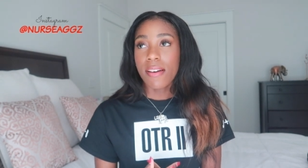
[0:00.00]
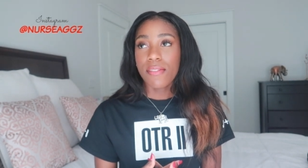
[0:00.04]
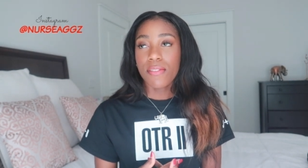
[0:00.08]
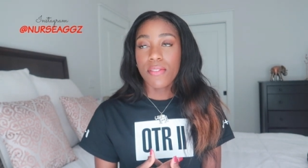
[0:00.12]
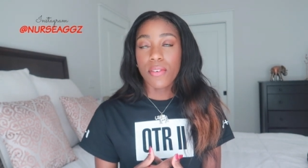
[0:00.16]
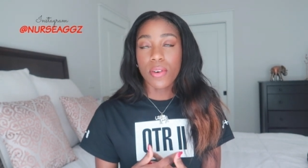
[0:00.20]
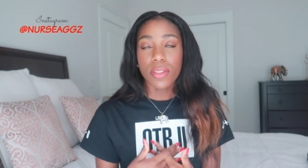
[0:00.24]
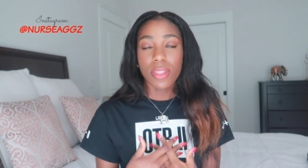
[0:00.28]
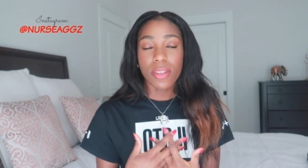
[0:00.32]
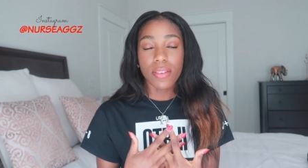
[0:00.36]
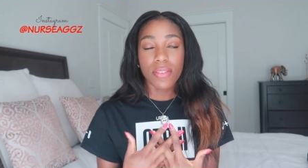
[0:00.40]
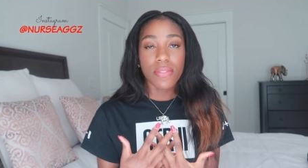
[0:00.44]

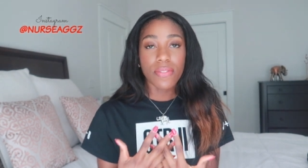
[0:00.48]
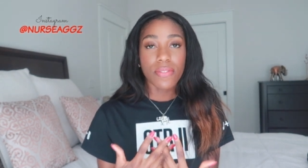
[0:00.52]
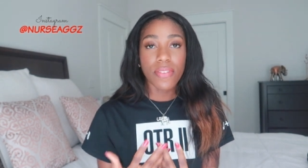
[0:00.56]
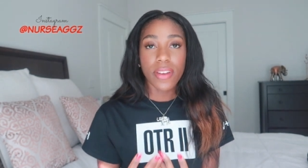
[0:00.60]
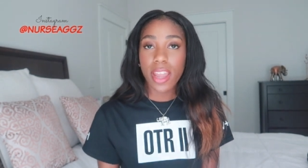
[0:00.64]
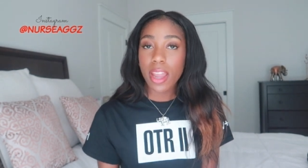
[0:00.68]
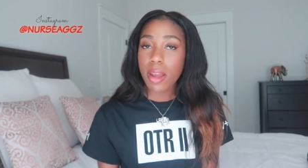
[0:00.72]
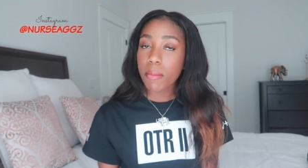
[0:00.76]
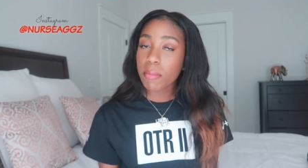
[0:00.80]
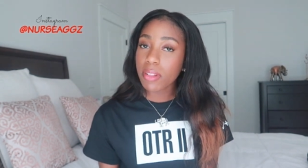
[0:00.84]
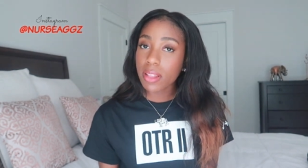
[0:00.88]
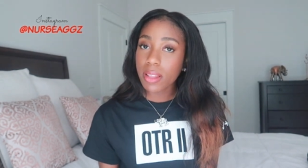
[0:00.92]
for the
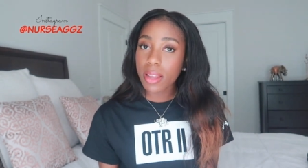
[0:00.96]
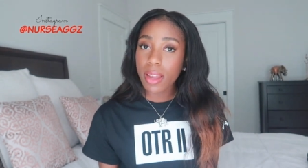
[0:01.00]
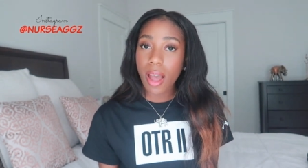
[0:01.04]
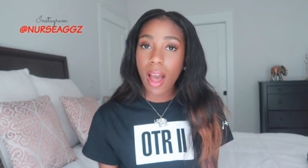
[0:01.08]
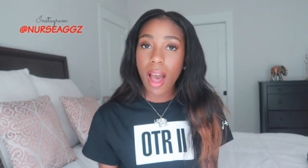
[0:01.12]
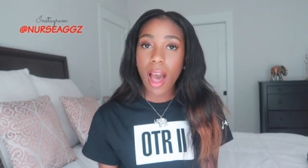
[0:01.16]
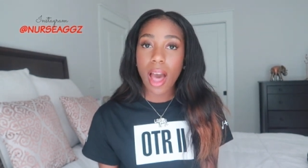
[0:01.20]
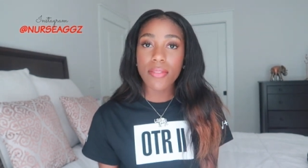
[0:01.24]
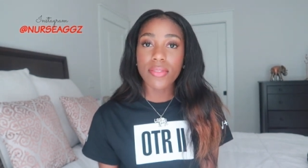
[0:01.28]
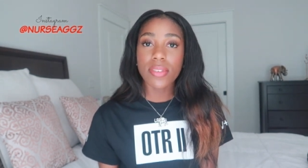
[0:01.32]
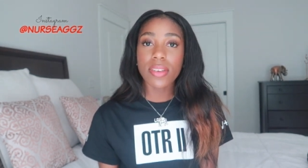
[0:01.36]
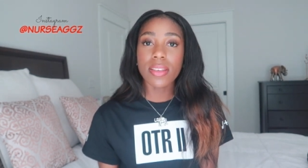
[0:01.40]
family,
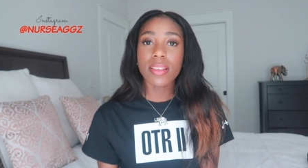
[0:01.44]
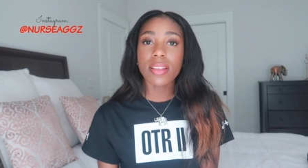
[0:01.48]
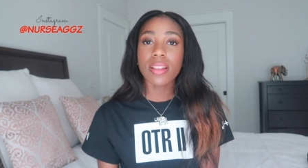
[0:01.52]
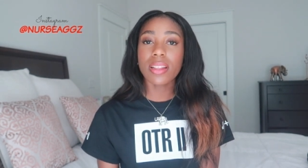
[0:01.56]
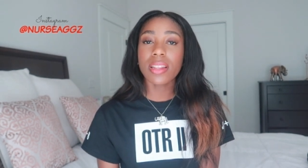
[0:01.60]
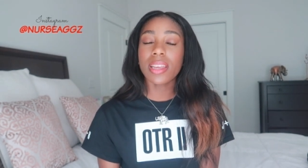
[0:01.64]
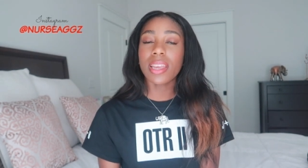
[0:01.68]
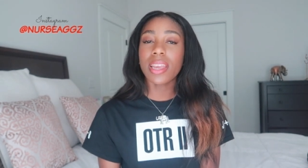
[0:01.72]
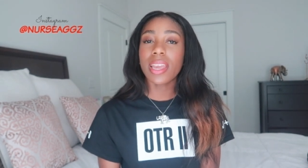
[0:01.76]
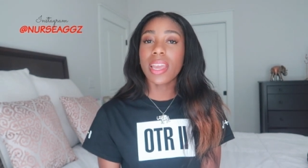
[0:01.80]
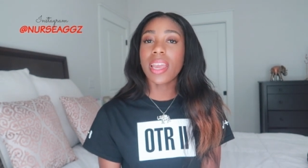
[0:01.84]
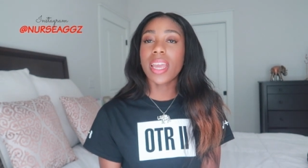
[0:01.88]

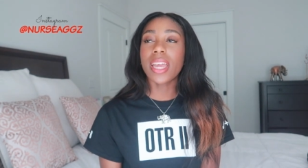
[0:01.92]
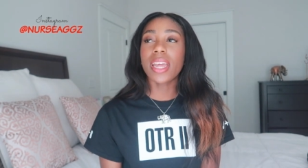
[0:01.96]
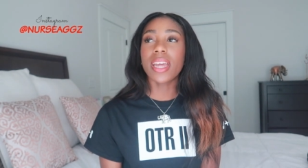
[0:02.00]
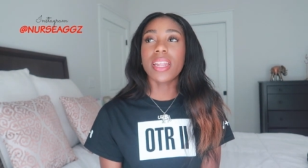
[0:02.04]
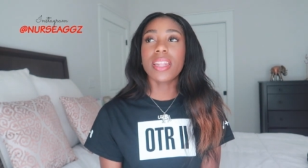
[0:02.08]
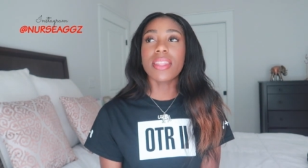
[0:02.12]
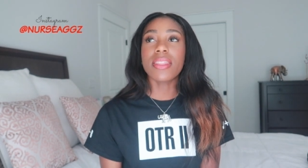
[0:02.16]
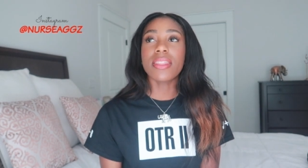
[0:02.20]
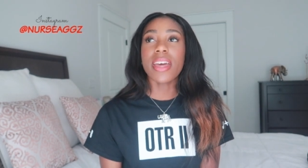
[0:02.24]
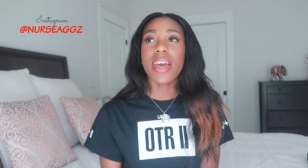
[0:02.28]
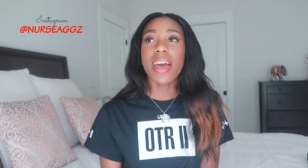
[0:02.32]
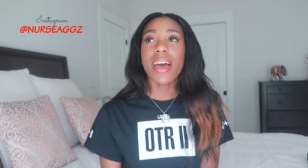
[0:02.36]
obviously,
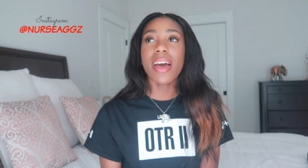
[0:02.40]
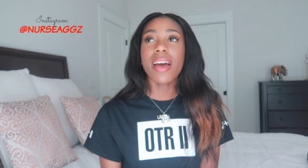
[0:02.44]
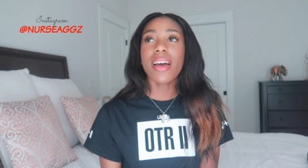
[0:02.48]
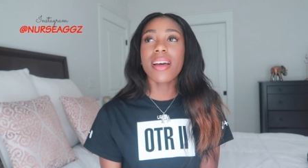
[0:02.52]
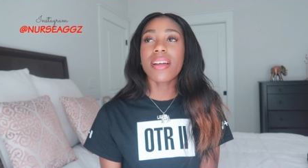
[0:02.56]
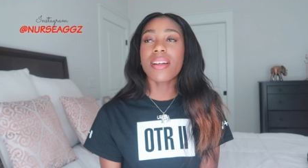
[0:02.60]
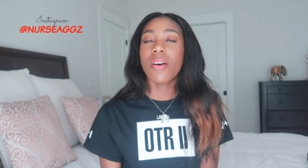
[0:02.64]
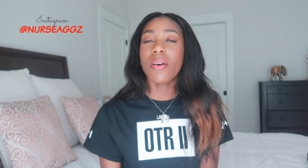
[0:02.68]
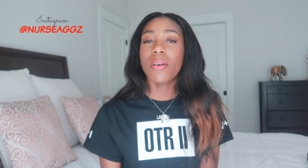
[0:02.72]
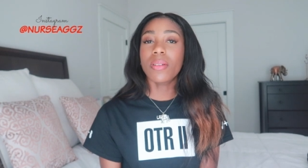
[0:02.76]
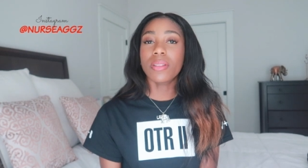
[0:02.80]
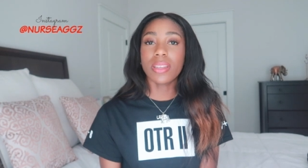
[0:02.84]
and
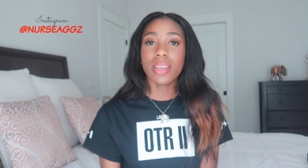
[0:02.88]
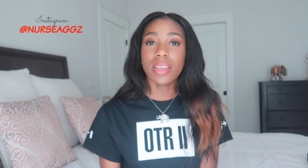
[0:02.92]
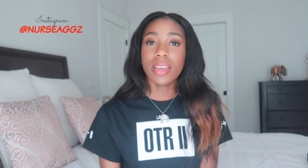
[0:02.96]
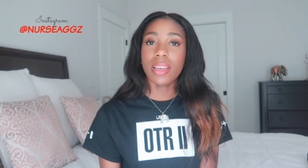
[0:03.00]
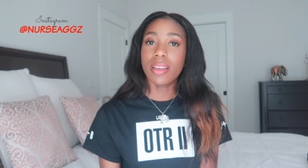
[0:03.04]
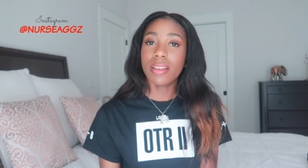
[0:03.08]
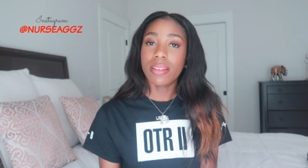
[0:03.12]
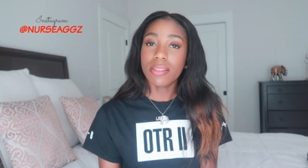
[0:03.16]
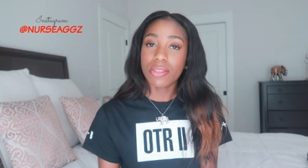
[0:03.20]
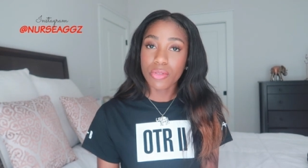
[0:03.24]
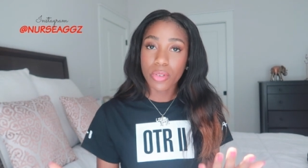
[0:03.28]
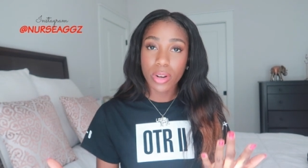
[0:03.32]
that
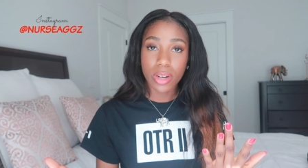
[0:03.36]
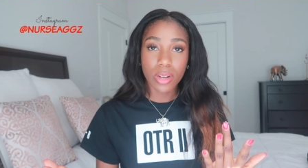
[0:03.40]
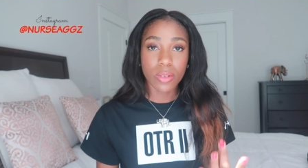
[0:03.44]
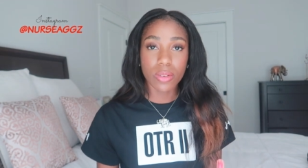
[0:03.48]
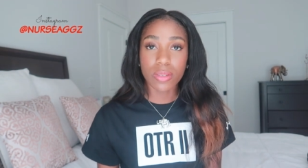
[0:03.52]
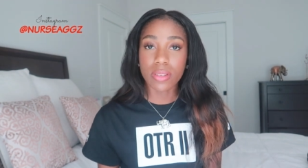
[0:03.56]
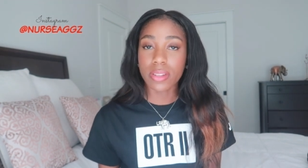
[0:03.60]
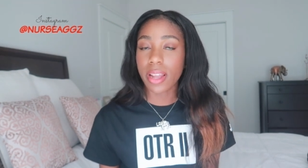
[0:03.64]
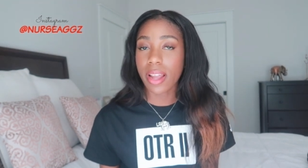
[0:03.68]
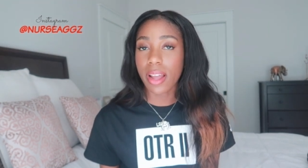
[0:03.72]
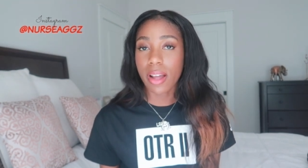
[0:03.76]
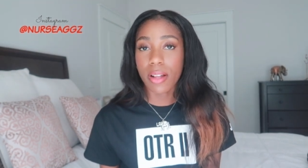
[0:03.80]
only
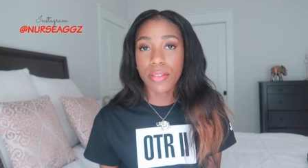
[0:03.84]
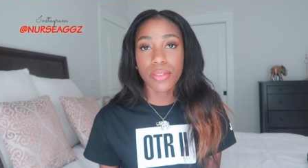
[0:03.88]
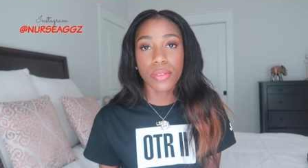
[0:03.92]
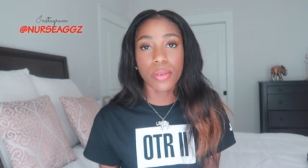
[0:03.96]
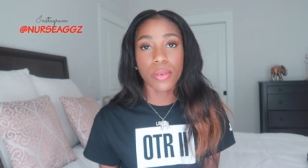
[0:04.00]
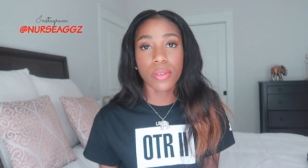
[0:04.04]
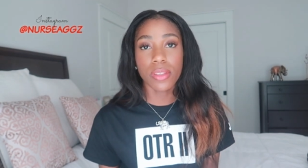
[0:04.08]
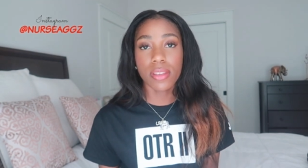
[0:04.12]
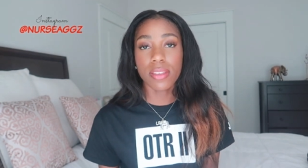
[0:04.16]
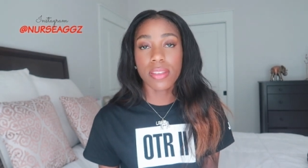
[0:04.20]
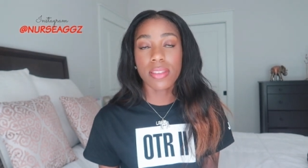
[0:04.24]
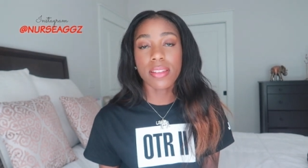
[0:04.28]
trickles down
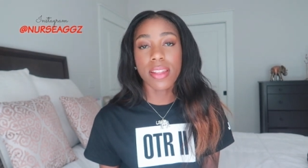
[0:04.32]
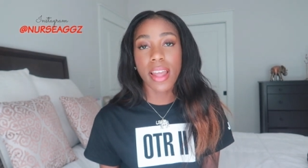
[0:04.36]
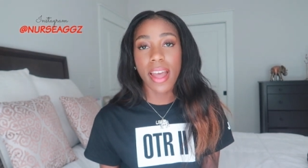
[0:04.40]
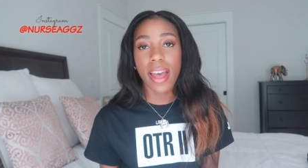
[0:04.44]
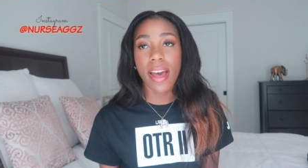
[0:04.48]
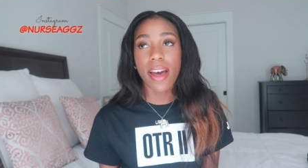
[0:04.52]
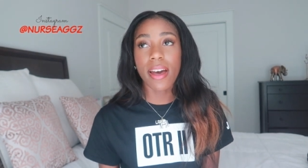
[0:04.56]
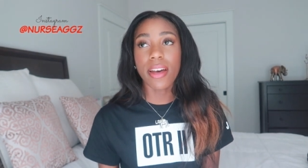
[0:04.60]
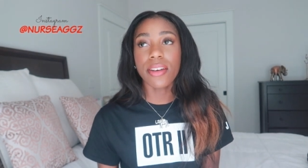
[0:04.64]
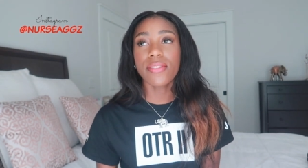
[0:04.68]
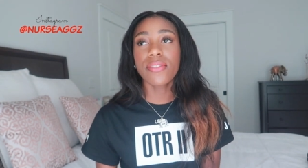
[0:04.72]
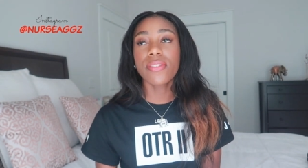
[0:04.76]
to the
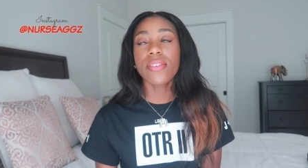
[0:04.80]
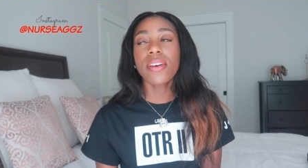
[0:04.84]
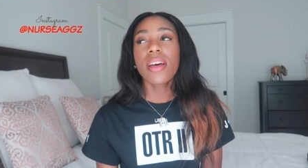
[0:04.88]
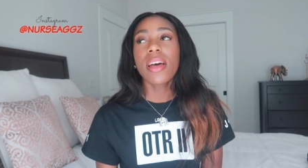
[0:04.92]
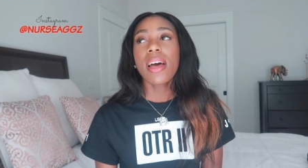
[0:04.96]
staff.